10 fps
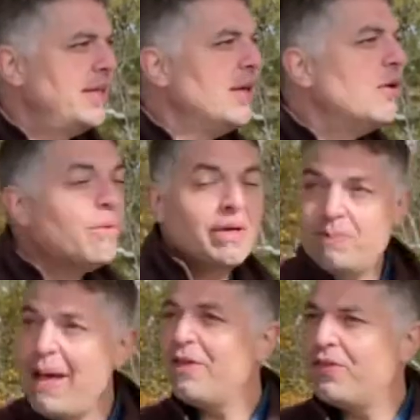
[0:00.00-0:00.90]
whereas
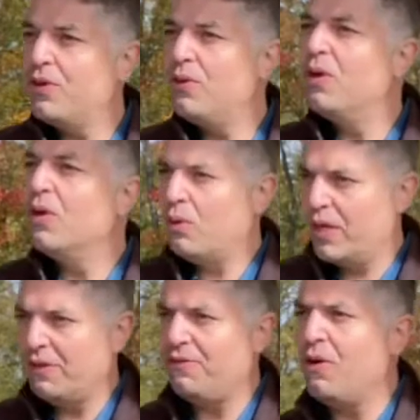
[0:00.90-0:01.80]
Matthew
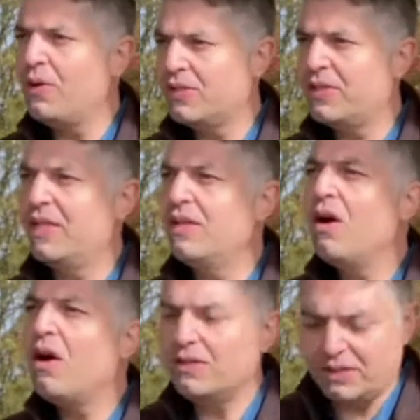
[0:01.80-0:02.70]
wanted to focus in
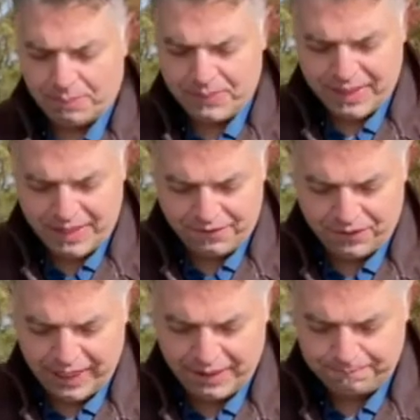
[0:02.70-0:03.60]
on something
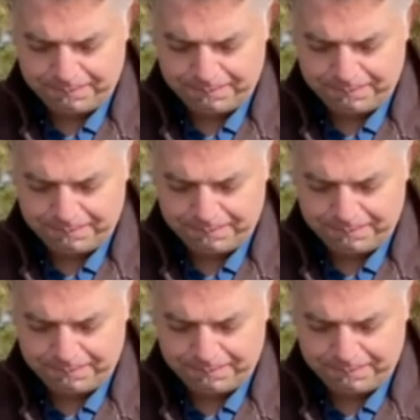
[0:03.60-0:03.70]
differently.